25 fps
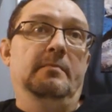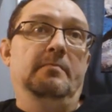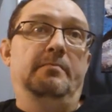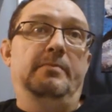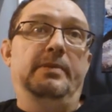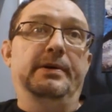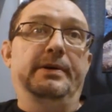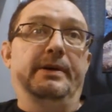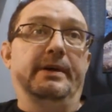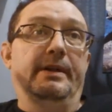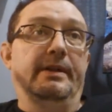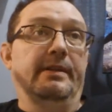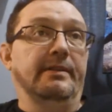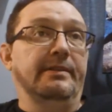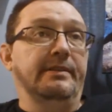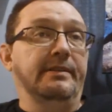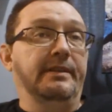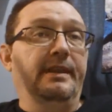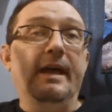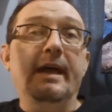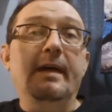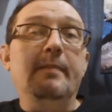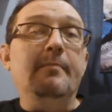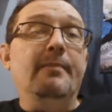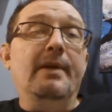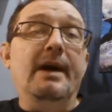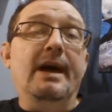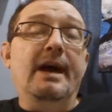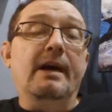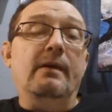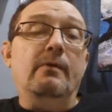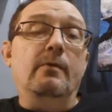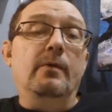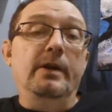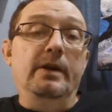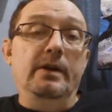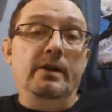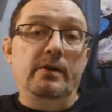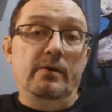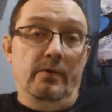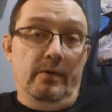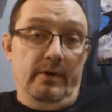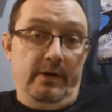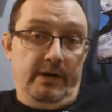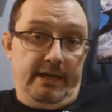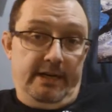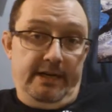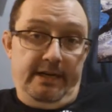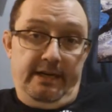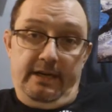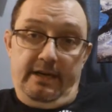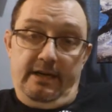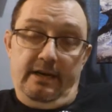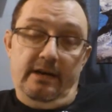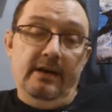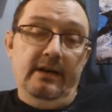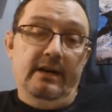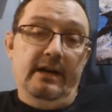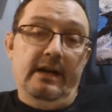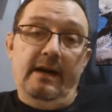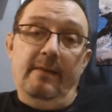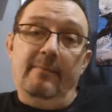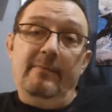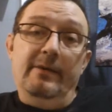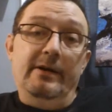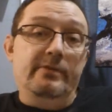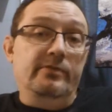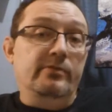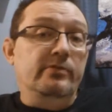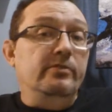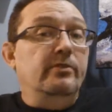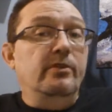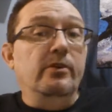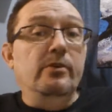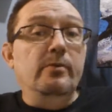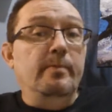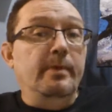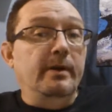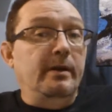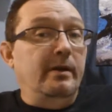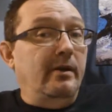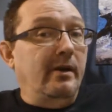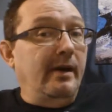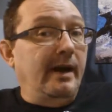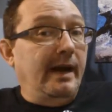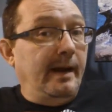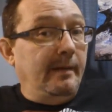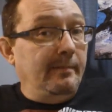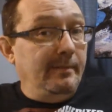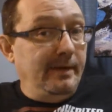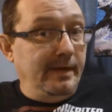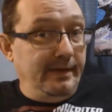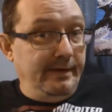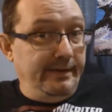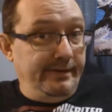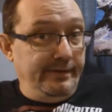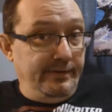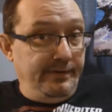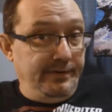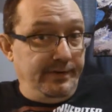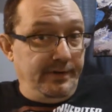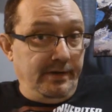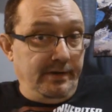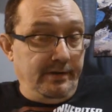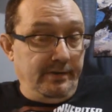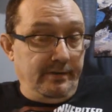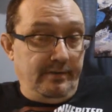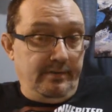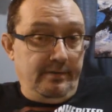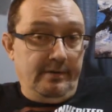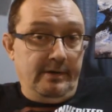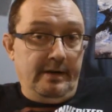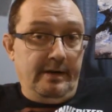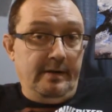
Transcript: But think back when you were a kid. How much stupid crap did you do?